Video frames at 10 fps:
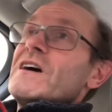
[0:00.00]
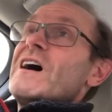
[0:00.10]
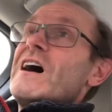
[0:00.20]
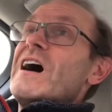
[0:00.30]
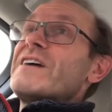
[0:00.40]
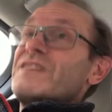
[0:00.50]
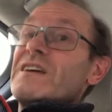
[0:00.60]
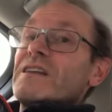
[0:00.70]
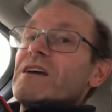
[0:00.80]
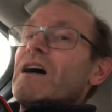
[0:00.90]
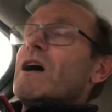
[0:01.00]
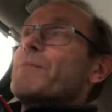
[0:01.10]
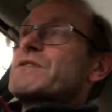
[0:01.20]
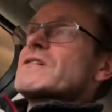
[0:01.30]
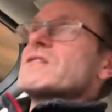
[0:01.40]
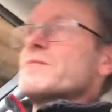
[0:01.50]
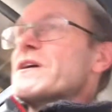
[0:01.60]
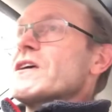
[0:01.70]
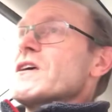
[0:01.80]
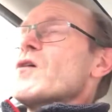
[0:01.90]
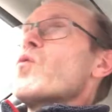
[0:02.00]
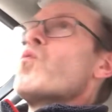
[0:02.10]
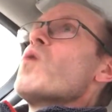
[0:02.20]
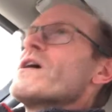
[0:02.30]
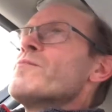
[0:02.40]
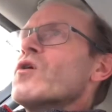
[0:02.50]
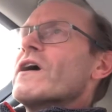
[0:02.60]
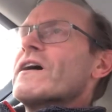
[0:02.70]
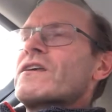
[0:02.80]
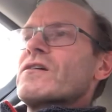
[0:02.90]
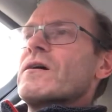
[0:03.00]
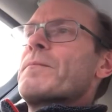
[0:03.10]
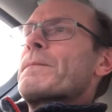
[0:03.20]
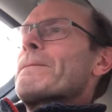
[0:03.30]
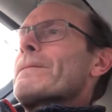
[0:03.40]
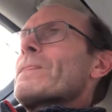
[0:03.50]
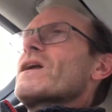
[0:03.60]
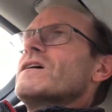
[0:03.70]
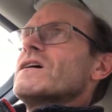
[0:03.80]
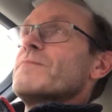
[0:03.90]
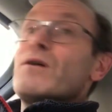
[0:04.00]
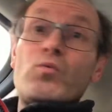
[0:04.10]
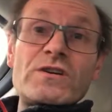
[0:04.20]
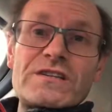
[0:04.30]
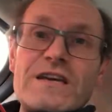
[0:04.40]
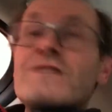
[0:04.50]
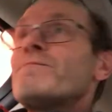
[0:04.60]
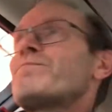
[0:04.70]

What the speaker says: I think the app's going to be way more accurate, but we'll see.